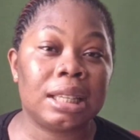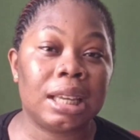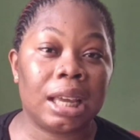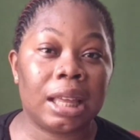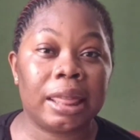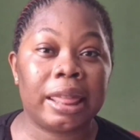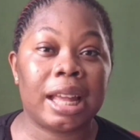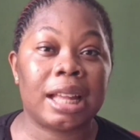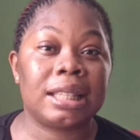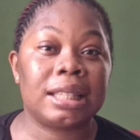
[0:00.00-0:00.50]

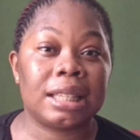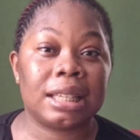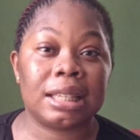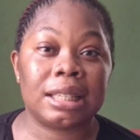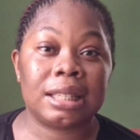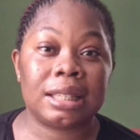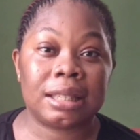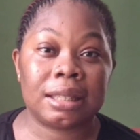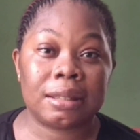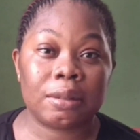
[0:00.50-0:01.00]
Yeah, that
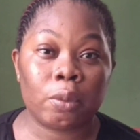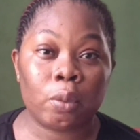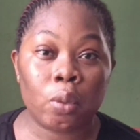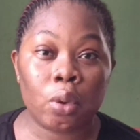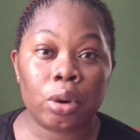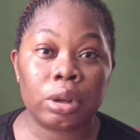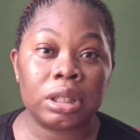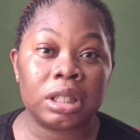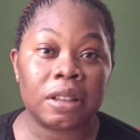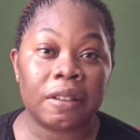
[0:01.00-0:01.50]
is
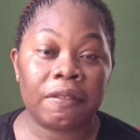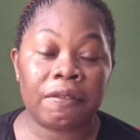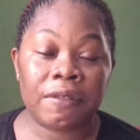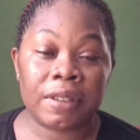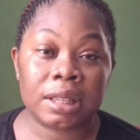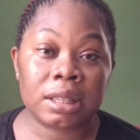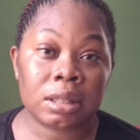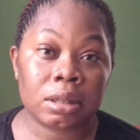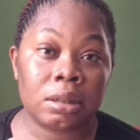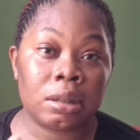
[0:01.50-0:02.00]
what
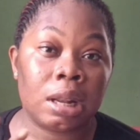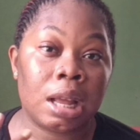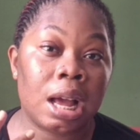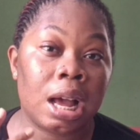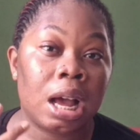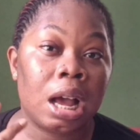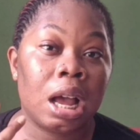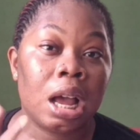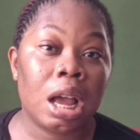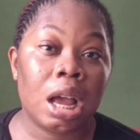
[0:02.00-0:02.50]

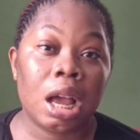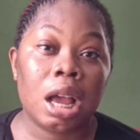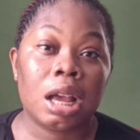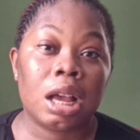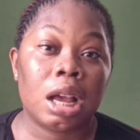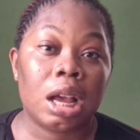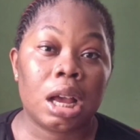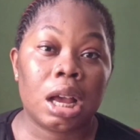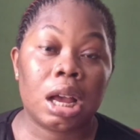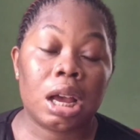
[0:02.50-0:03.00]
vascular
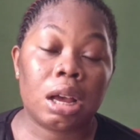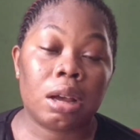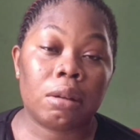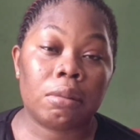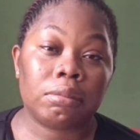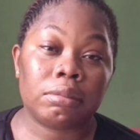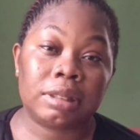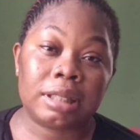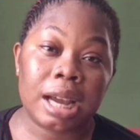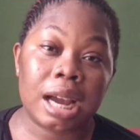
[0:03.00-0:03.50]

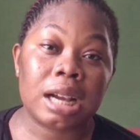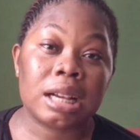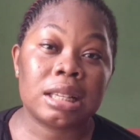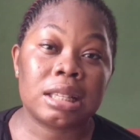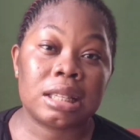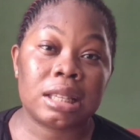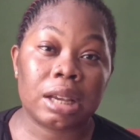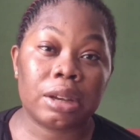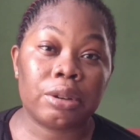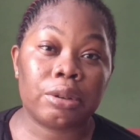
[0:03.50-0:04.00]
dark
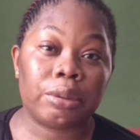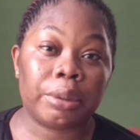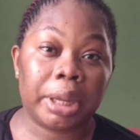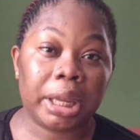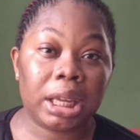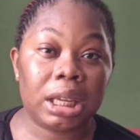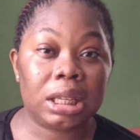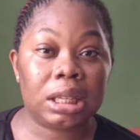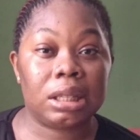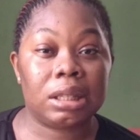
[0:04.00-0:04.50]
circle
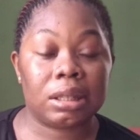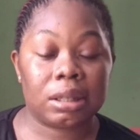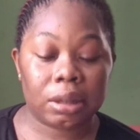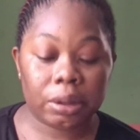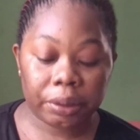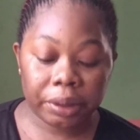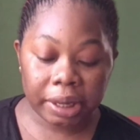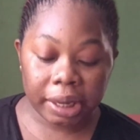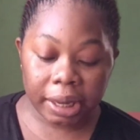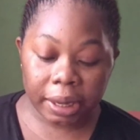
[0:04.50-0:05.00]
is.
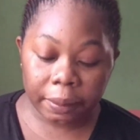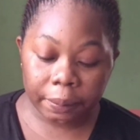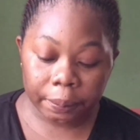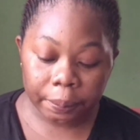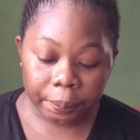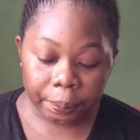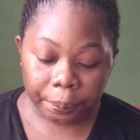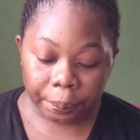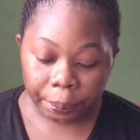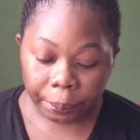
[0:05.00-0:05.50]

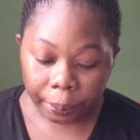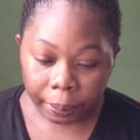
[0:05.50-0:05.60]
Okay,